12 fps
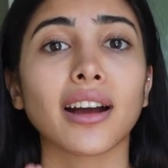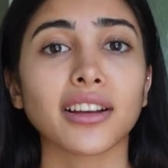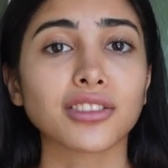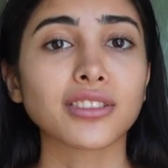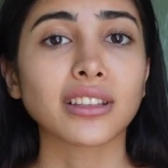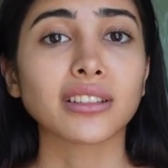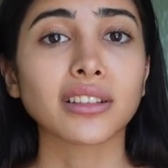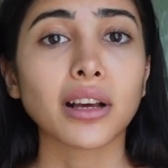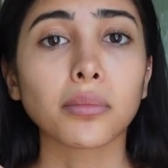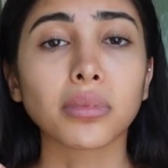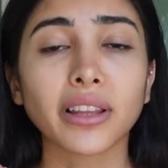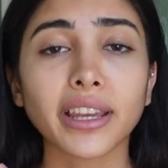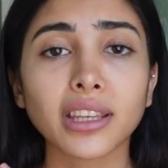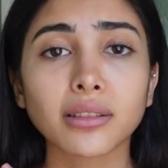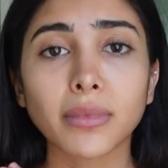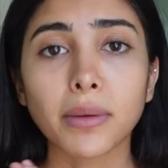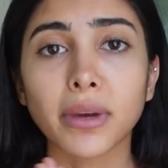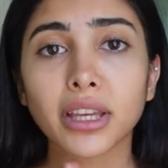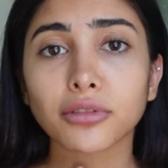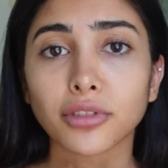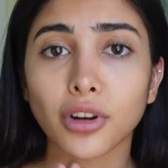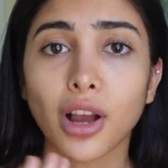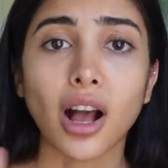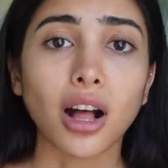I just ended up laying in my bed
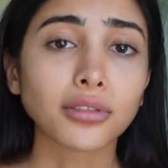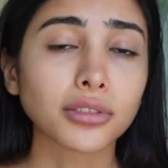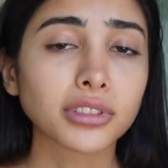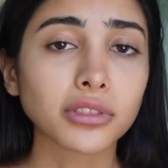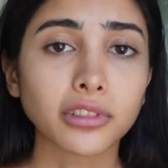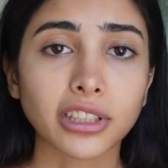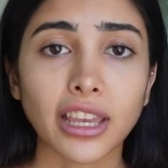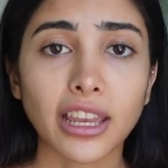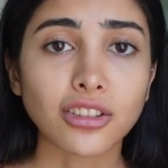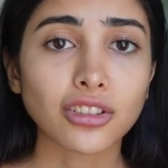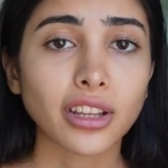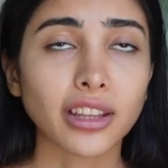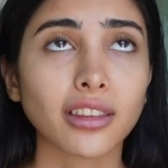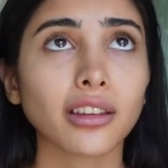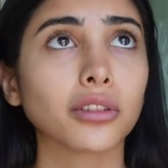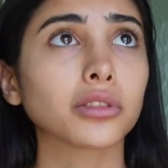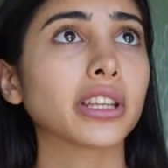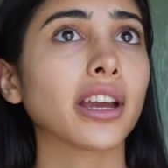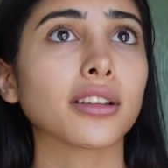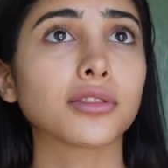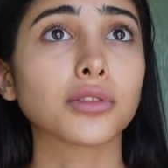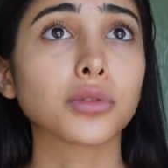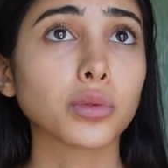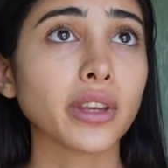for half of the vacation. I think I only
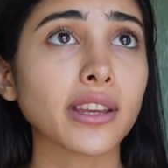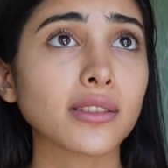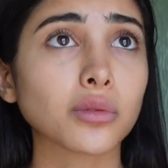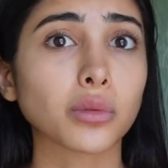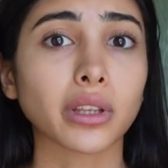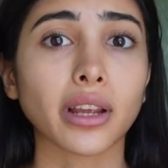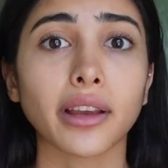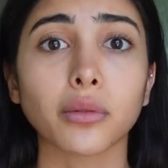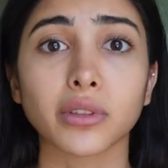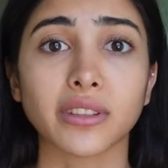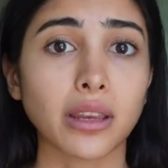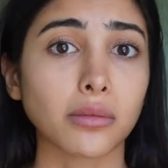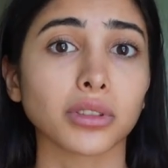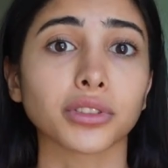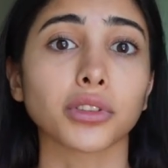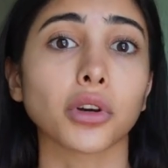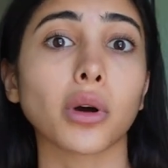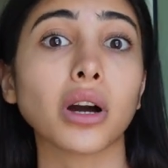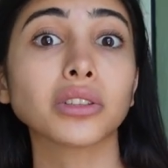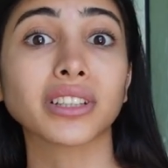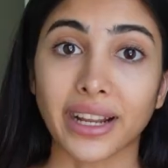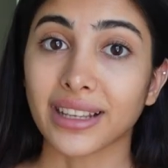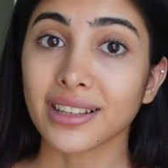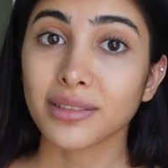had 2 days when I was able to go out, but
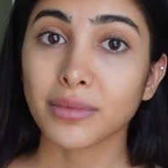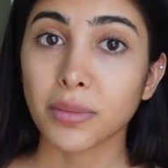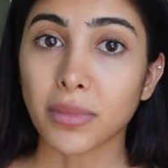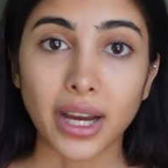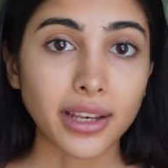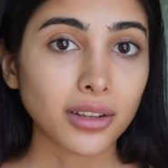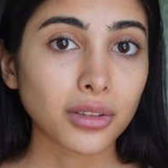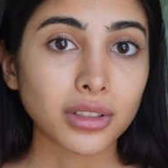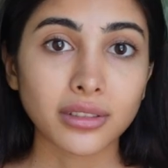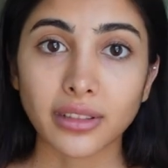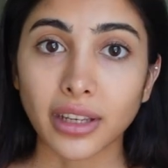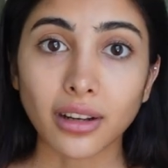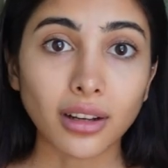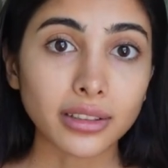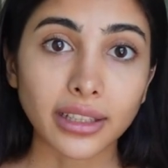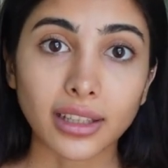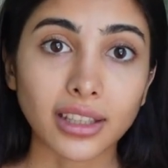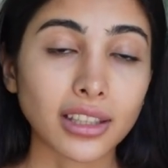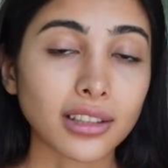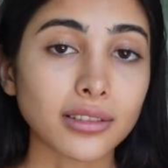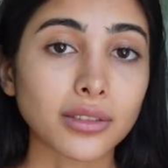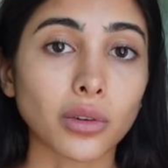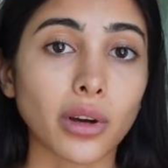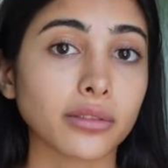I guess my body couldn't take all that heat,
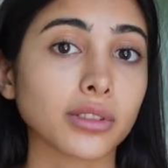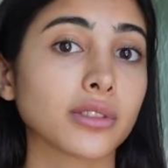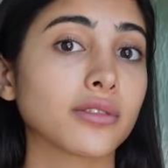so I was